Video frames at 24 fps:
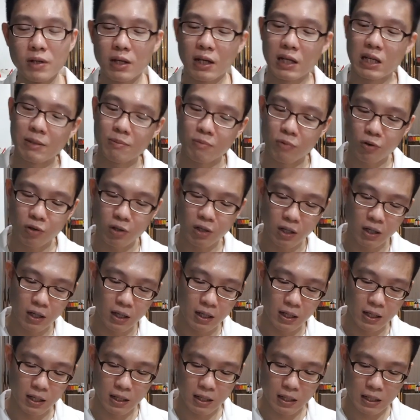anymore.
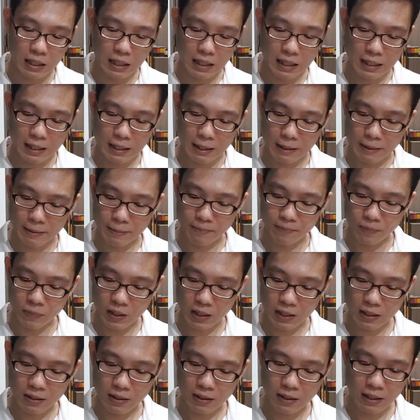
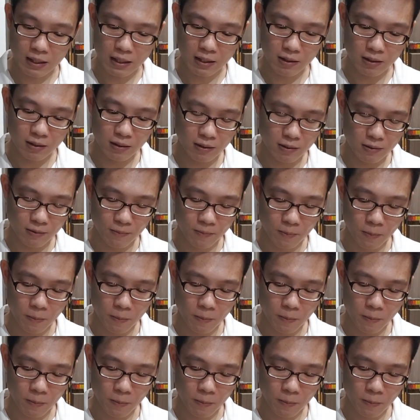And then,